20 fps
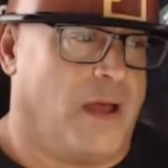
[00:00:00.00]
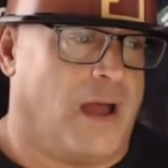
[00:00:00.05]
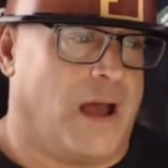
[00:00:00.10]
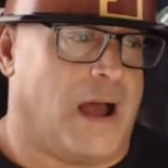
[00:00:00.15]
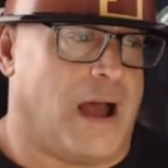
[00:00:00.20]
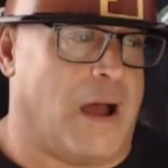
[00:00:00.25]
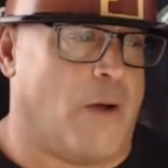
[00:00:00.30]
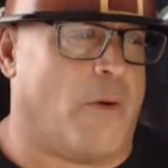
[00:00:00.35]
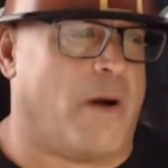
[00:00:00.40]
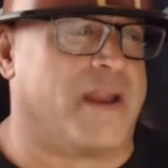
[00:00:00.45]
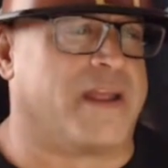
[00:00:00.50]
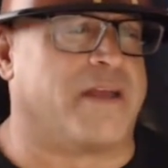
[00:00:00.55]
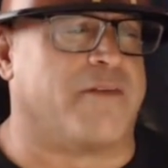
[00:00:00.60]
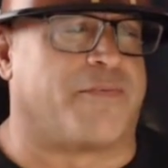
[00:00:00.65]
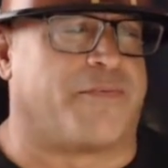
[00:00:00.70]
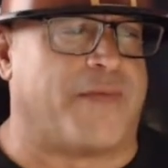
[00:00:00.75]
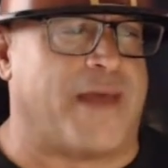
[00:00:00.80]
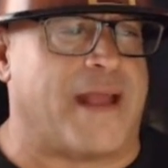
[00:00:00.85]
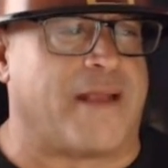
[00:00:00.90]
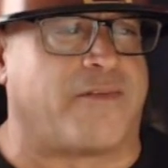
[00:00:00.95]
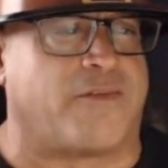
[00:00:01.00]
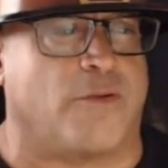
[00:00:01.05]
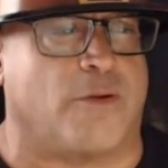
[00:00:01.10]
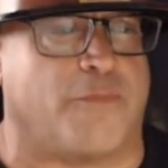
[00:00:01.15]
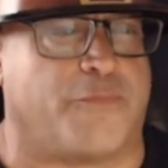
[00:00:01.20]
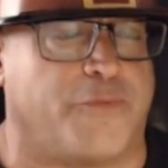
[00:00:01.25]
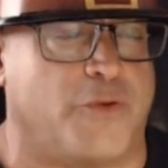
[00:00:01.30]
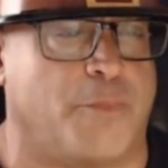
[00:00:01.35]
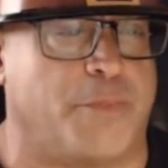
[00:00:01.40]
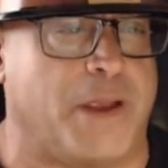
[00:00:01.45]
I want to give thanks to a
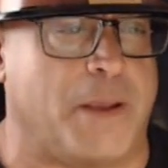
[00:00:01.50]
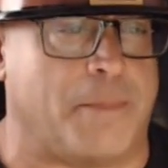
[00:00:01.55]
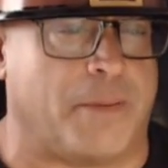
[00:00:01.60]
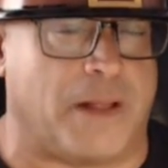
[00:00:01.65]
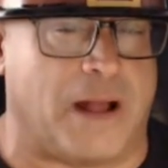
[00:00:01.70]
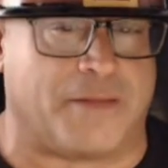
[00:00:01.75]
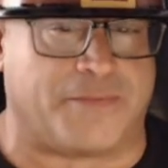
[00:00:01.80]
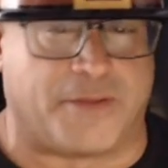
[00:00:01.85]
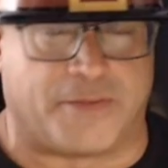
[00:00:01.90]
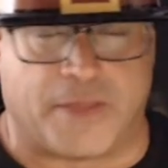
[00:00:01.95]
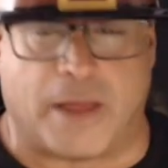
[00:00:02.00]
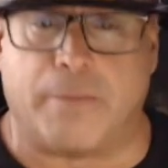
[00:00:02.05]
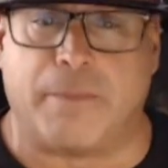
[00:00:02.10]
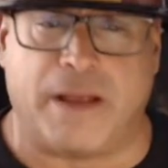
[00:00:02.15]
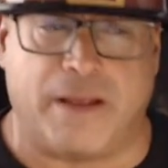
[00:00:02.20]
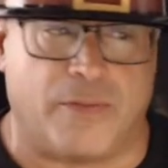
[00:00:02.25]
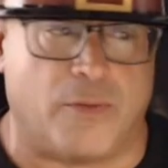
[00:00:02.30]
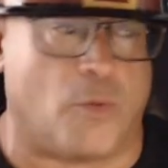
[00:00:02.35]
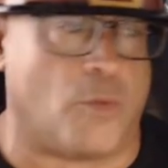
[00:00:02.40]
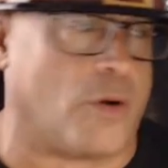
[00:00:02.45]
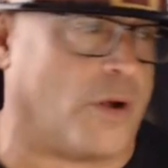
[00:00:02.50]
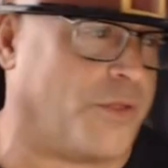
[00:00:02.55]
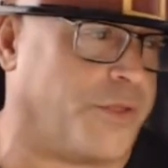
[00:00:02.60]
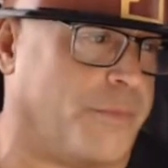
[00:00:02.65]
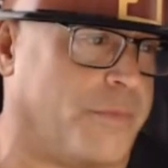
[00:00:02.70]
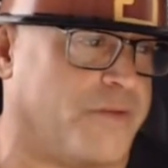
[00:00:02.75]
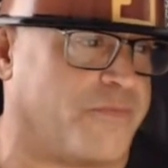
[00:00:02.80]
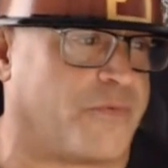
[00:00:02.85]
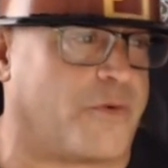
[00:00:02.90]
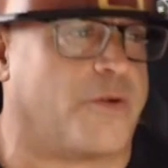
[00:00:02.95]
few people out there that mean the world for
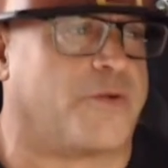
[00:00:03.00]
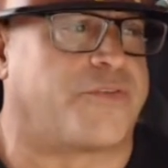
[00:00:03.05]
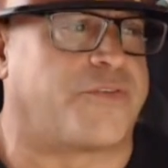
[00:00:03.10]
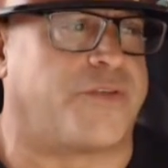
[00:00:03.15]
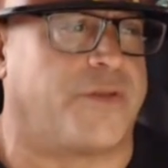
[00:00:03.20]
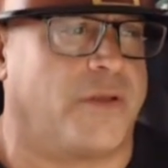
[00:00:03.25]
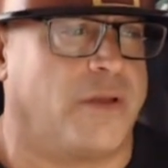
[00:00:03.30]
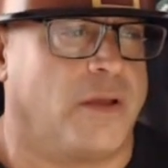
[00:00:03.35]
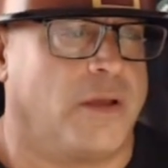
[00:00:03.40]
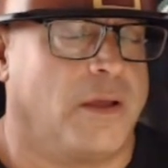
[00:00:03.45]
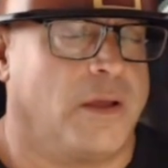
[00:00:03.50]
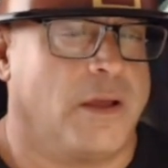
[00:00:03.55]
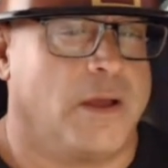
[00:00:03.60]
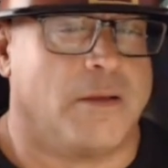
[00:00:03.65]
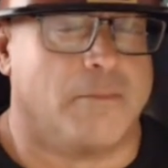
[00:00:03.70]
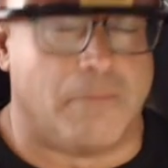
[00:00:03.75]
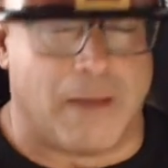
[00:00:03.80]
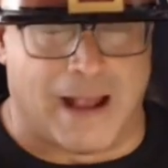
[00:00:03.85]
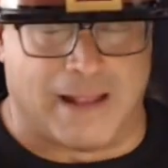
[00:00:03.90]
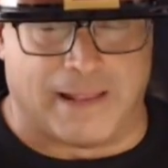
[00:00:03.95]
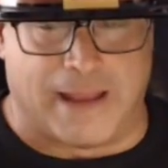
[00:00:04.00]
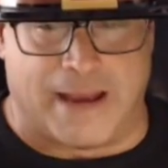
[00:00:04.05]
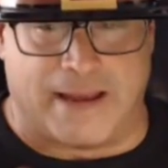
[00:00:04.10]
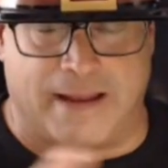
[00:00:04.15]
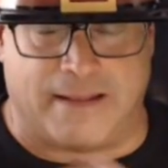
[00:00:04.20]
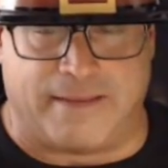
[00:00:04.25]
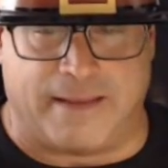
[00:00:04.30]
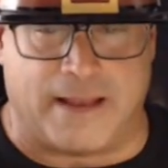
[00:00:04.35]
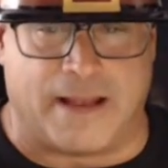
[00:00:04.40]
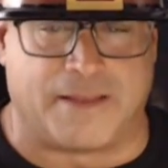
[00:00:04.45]
me. First, my lady,
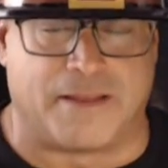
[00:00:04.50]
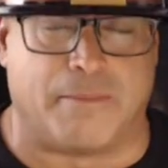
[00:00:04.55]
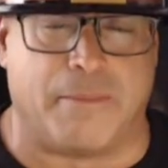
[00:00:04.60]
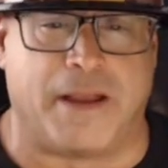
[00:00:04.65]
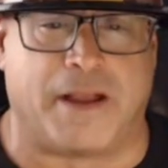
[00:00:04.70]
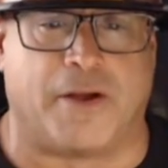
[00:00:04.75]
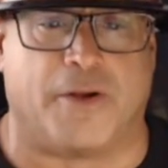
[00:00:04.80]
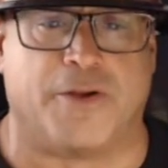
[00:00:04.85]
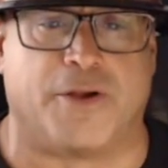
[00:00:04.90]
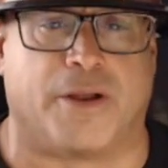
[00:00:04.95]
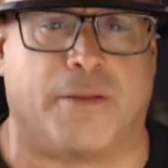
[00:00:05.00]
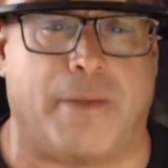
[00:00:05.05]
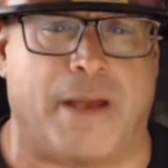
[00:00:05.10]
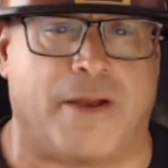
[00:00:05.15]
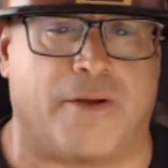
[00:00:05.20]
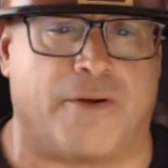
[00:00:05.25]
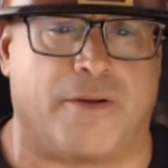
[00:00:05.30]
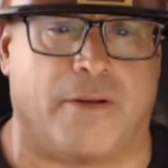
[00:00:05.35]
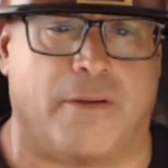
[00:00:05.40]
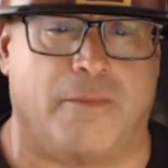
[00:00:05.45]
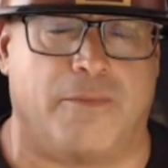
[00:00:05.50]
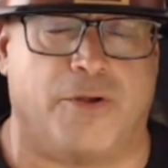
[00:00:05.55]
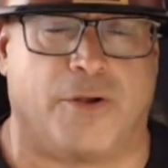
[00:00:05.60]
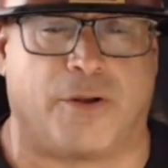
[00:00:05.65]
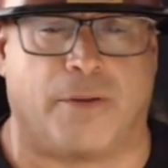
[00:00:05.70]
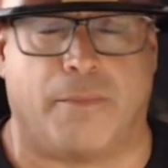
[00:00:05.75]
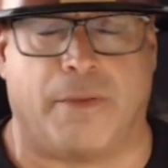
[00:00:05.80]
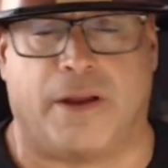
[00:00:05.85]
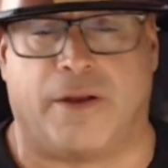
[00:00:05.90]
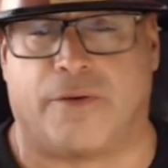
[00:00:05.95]
Dionne D'Amico. You're going to
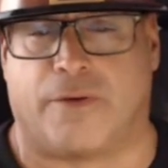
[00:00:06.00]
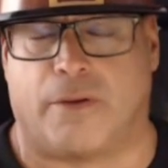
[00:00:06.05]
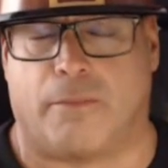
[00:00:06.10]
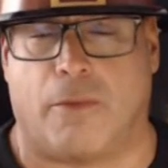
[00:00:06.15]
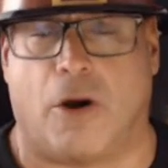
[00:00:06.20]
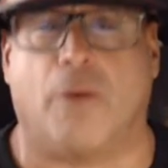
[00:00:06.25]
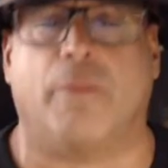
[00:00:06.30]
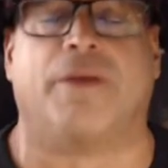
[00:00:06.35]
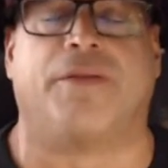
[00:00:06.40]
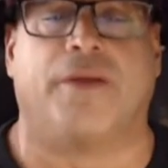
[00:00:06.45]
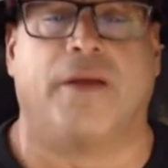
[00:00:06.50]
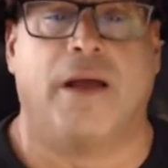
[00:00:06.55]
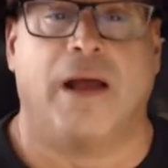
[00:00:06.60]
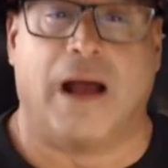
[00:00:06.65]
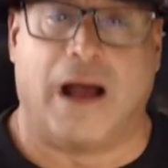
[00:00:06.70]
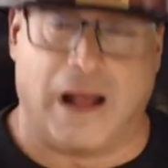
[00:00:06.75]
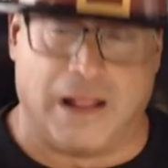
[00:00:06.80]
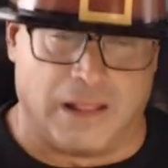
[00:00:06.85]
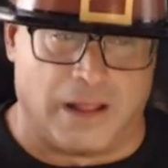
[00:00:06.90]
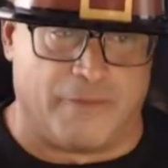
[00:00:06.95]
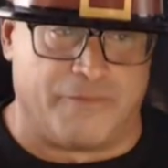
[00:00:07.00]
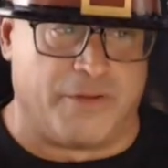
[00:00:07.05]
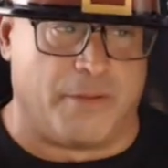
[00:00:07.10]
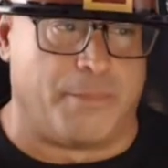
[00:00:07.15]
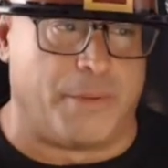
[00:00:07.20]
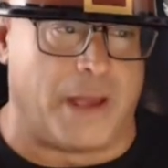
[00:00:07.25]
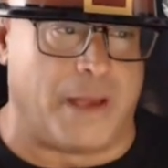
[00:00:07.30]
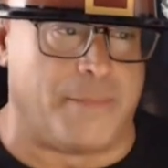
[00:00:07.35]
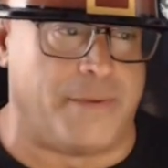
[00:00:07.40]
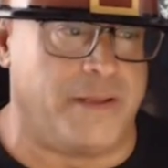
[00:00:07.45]
meet her in a moment. I love you,
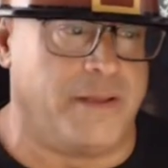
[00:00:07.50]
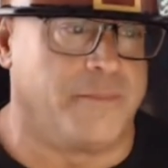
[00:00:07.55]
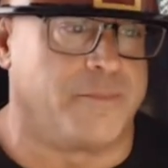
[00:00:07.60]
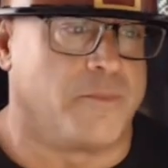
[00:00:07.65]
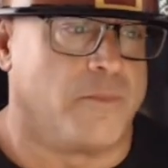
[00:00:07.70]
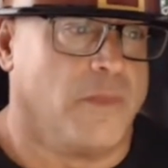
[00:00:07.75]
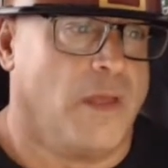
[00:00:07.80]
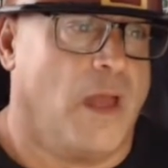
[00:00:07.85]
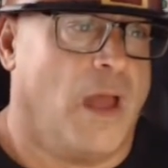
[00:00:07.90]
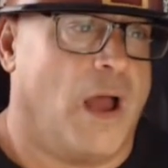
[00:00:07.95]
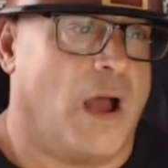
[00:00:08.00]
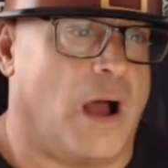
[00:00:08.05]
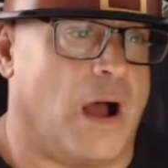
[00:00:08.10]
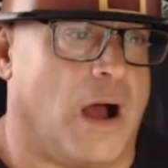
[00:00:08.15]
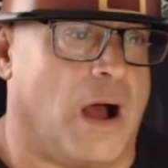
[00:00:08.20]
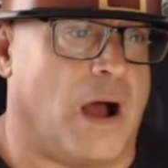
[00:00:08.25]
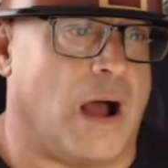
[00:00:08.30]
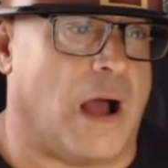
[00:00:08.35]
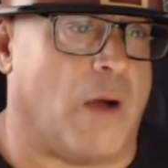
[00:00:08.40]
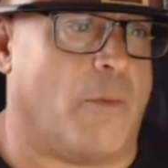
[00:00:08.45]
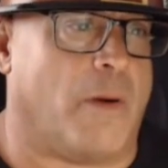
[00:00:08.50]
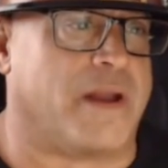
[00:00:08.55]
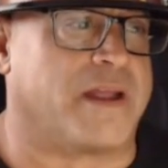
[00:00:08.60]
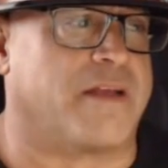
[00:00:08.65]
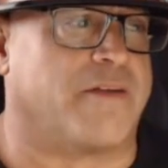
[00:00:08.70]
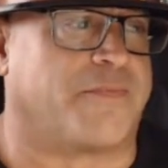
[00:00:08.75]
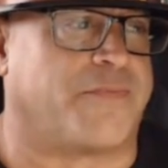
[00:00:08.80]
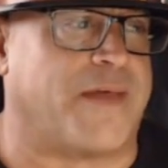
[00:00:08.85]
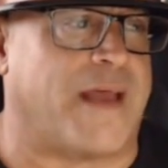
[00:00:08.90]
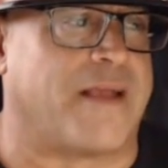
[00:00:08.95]
baby. I want to
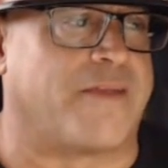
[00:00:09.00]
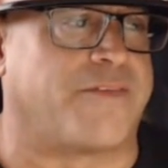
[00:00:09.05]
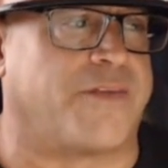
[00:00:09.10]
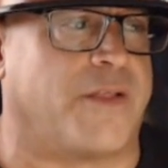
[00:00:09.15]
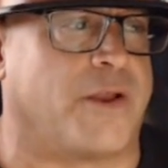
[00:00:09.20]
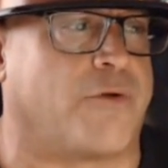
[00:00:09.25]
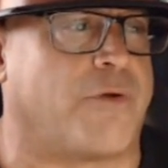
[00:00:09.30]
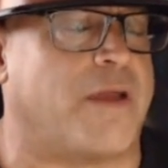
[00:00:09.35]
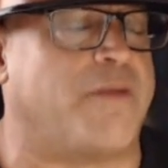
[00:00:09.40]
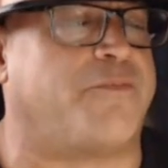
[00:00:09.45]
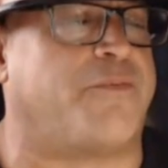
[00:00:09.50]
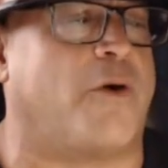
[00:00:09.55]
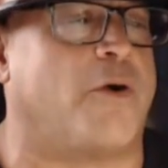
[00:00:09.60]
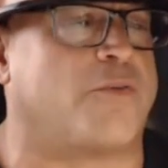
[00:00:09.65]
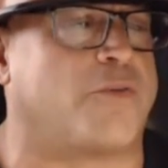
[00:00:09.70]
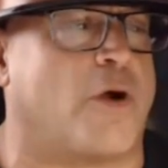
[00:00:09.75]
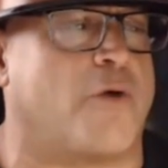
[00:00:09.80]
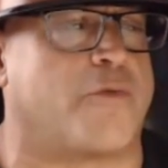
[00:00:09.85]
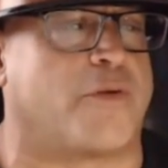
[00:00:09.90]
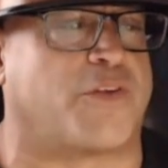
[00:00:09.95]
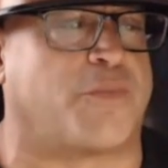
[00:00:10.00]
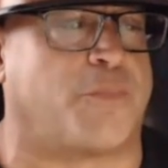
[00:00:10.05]
give thanks to the great folks over at